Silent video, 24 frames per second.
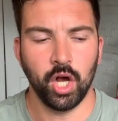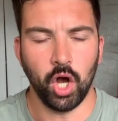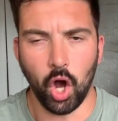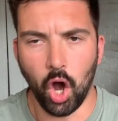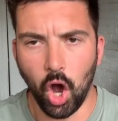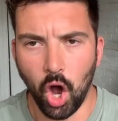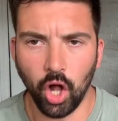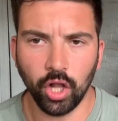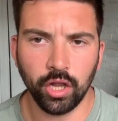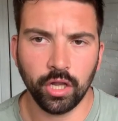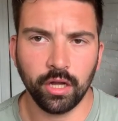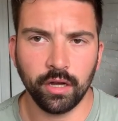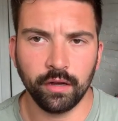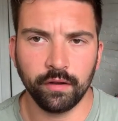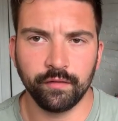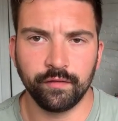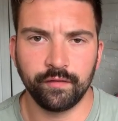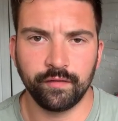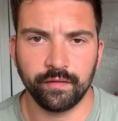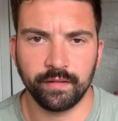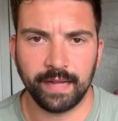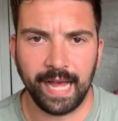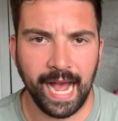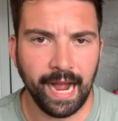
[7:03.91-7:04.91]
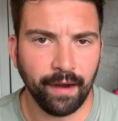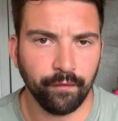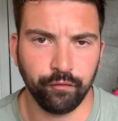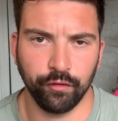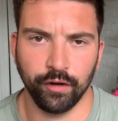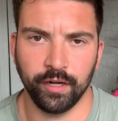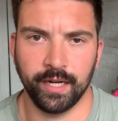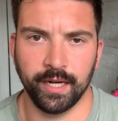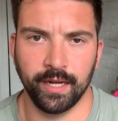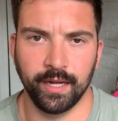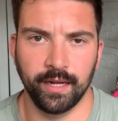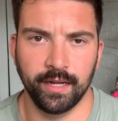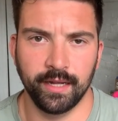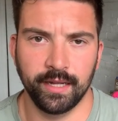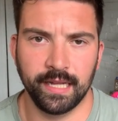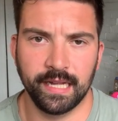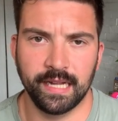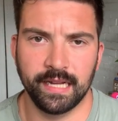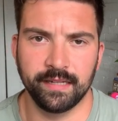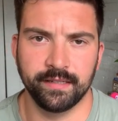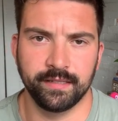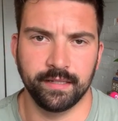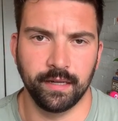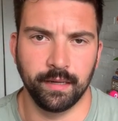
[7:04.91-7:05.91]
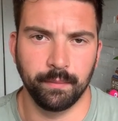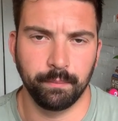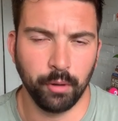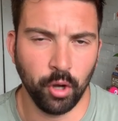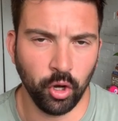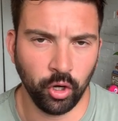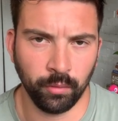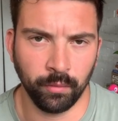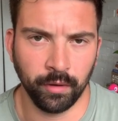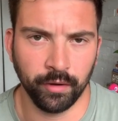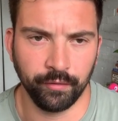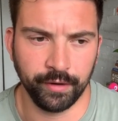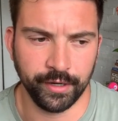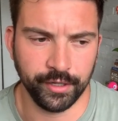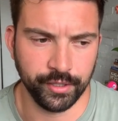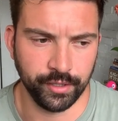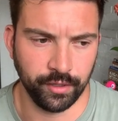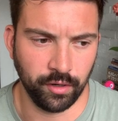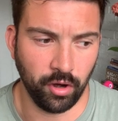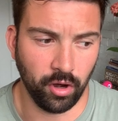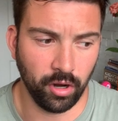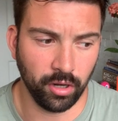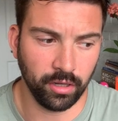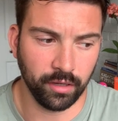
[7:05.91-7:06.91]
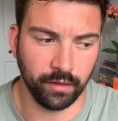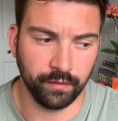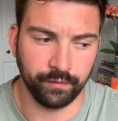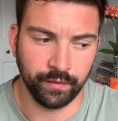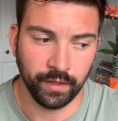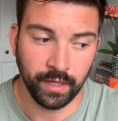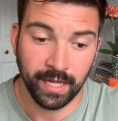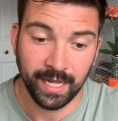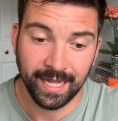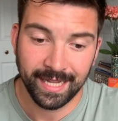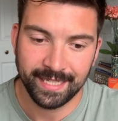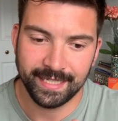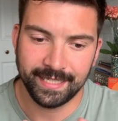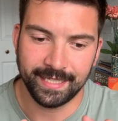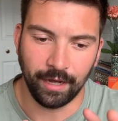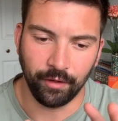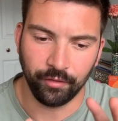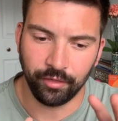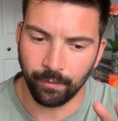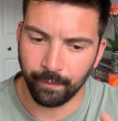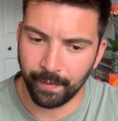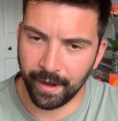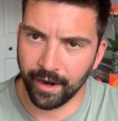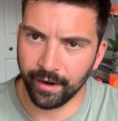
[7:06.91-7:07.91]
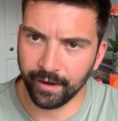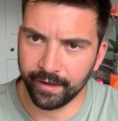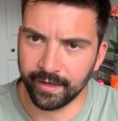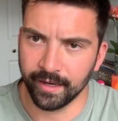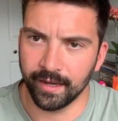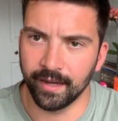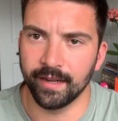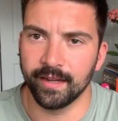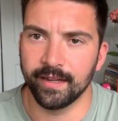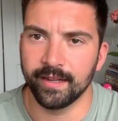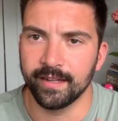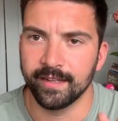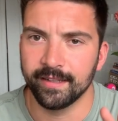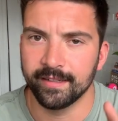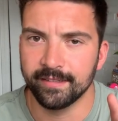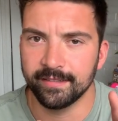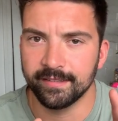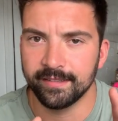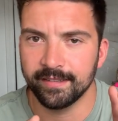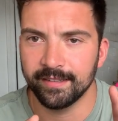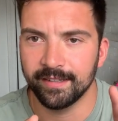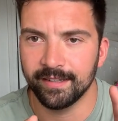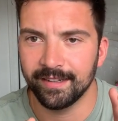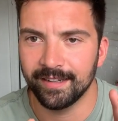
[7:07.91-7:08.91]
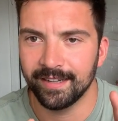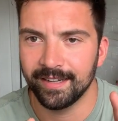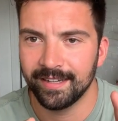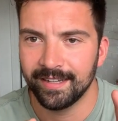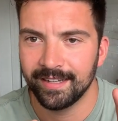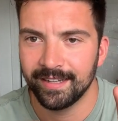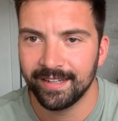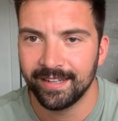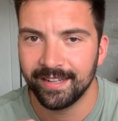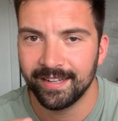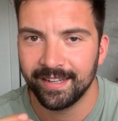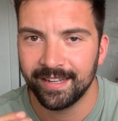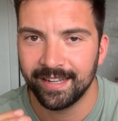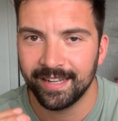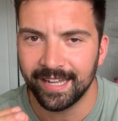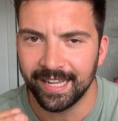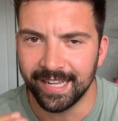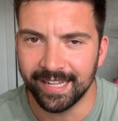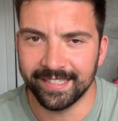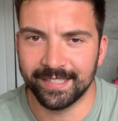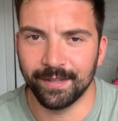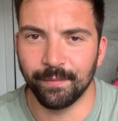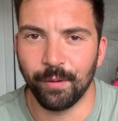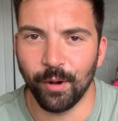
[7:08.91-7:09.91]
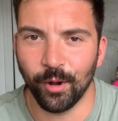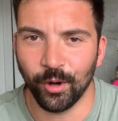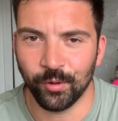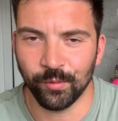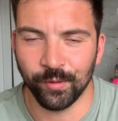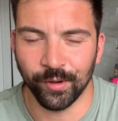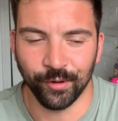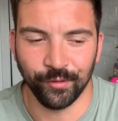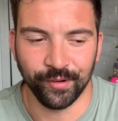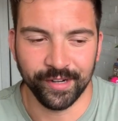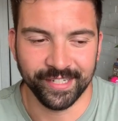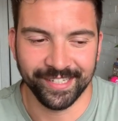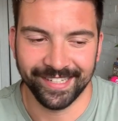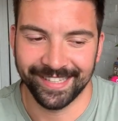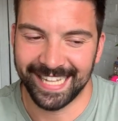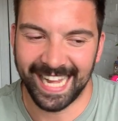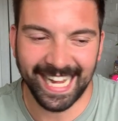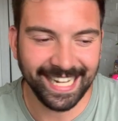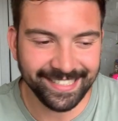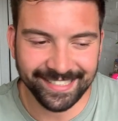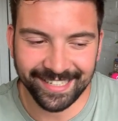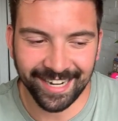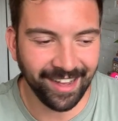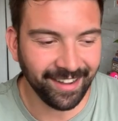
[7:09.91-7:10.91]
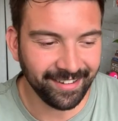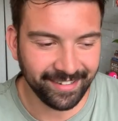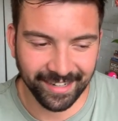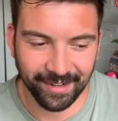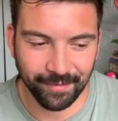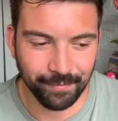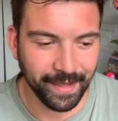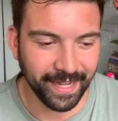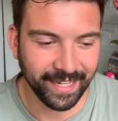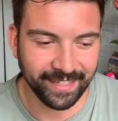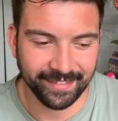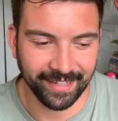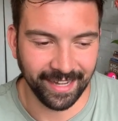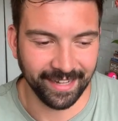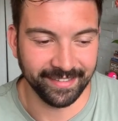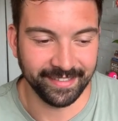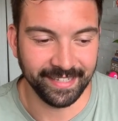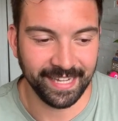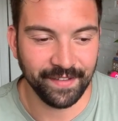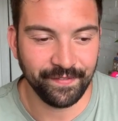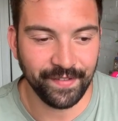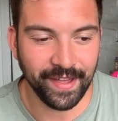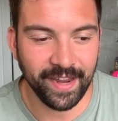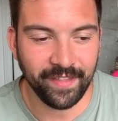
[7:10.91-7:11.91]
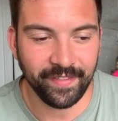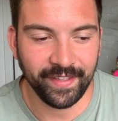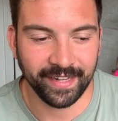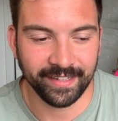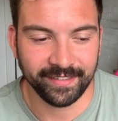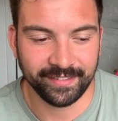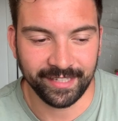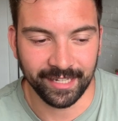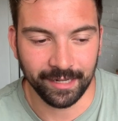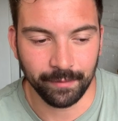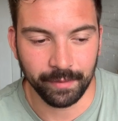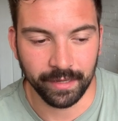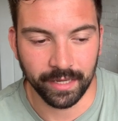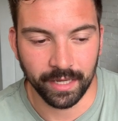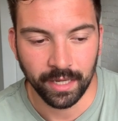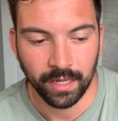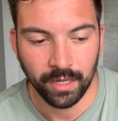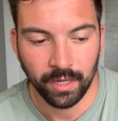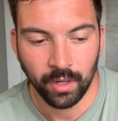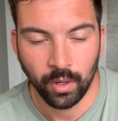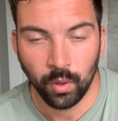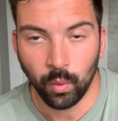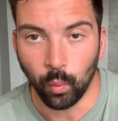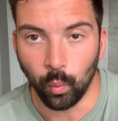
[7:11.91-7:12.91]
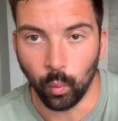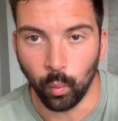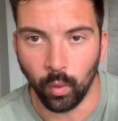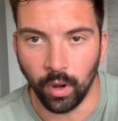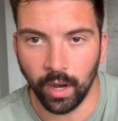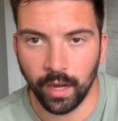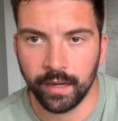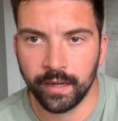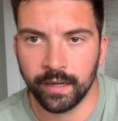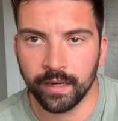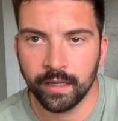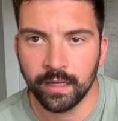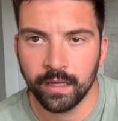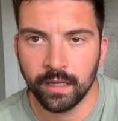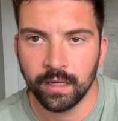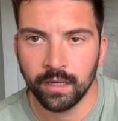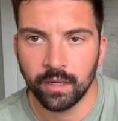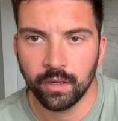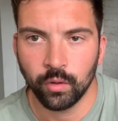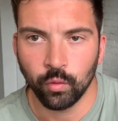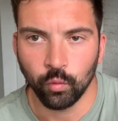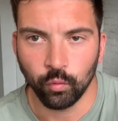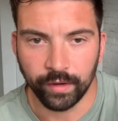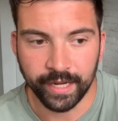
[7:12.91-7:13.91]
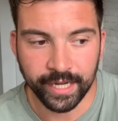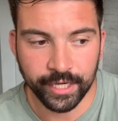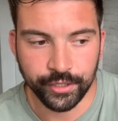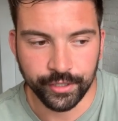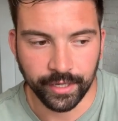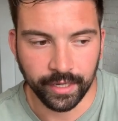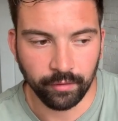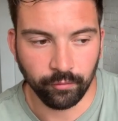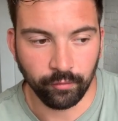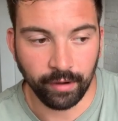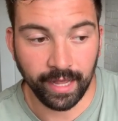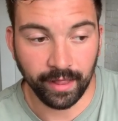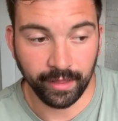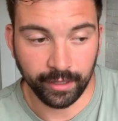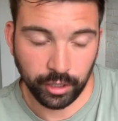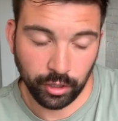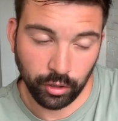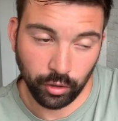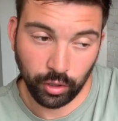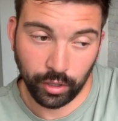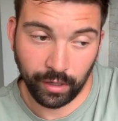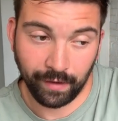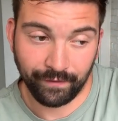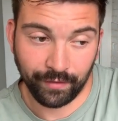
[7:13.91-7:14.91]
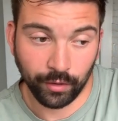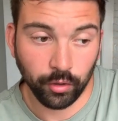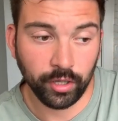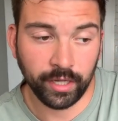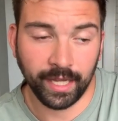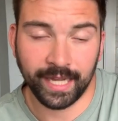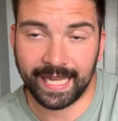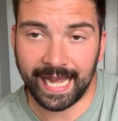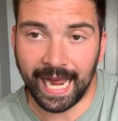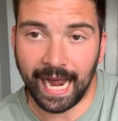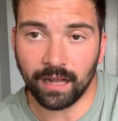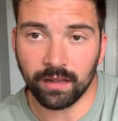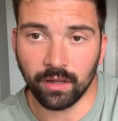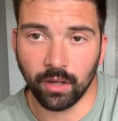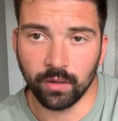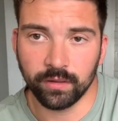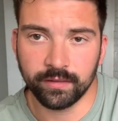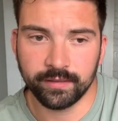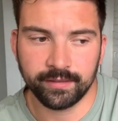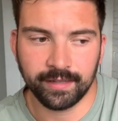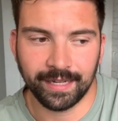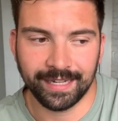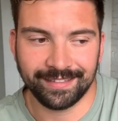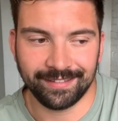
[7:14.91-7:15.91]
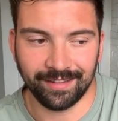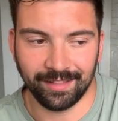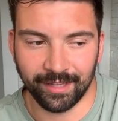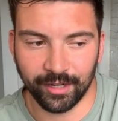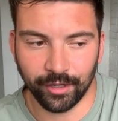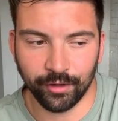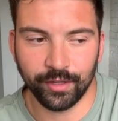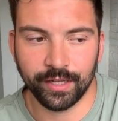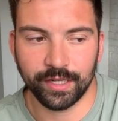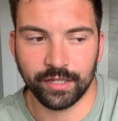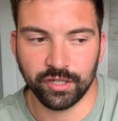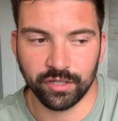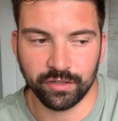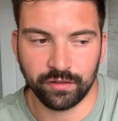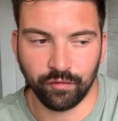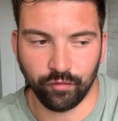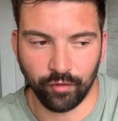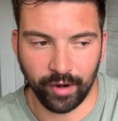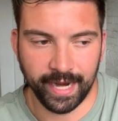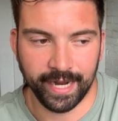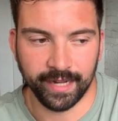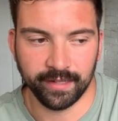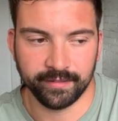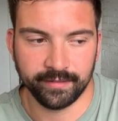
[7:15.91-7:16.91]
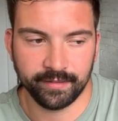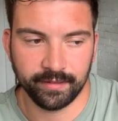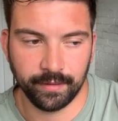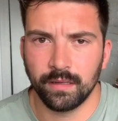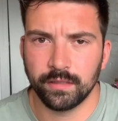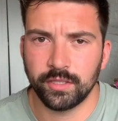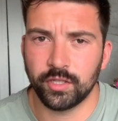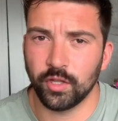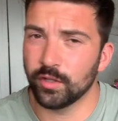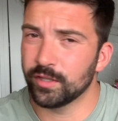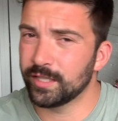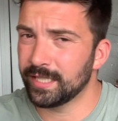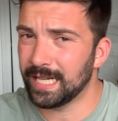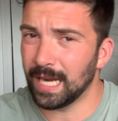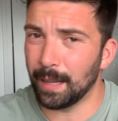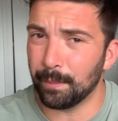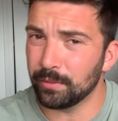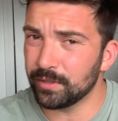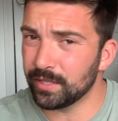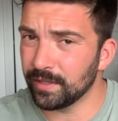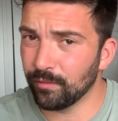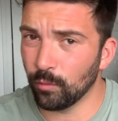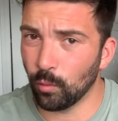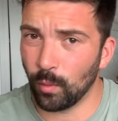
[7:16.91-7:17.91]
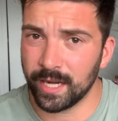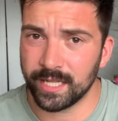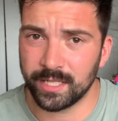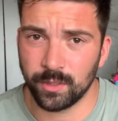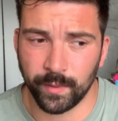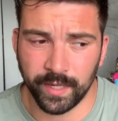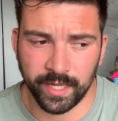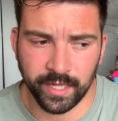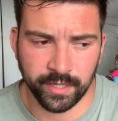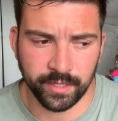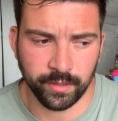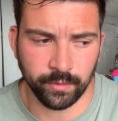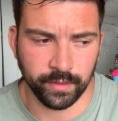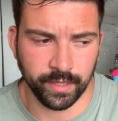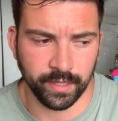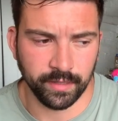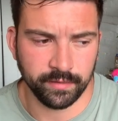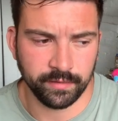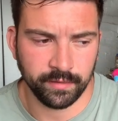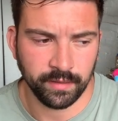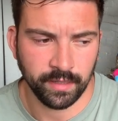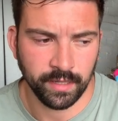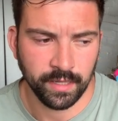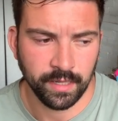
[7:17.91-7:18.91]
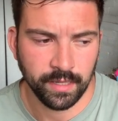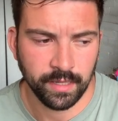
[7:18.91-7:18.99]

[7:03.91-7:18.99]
All of Africa is a Pokemon region. All of South America is a Pokemon region. That's not gonna make sense. If anything, it's gonna be one region, right? Like if you look at Kalos, it's literally just France. So there's a couple different ways that we could do this.